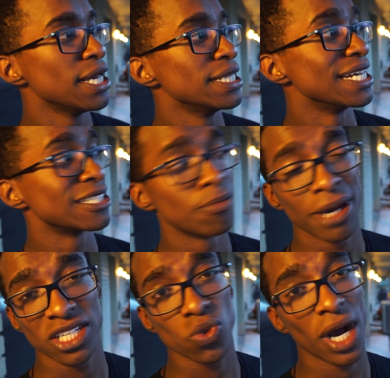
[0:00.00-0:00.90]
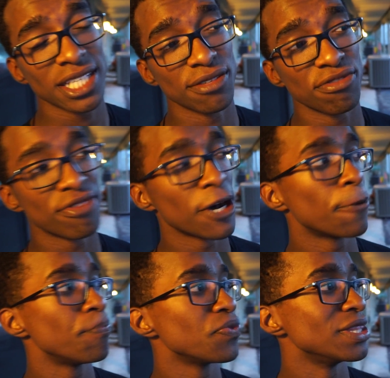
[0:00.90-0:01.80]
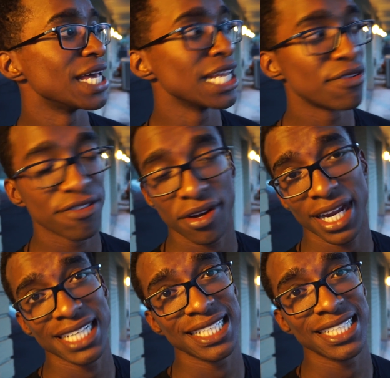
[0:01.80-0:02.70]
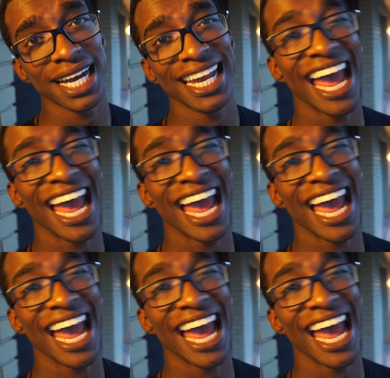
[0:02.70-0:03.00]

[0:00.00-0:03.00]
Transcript: That's the best squats have felt. Deadlifts felt nice and tight.